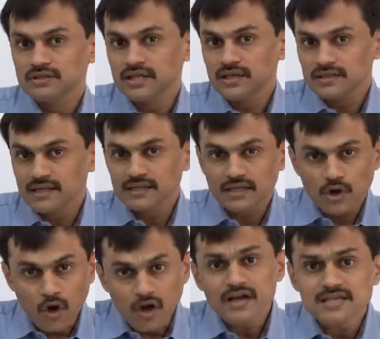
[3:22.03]
the, the, the
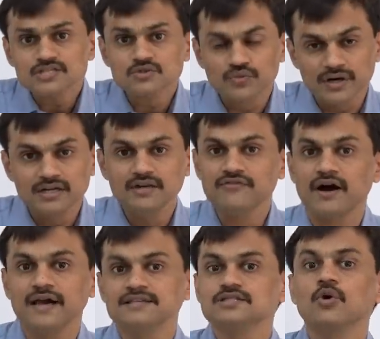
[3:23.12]
longest one
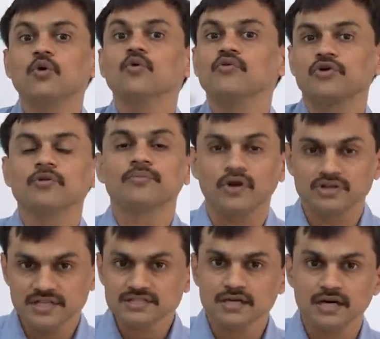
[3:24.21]
defines the overall
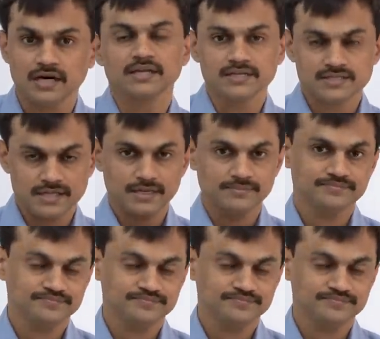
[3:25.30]
project earliest time.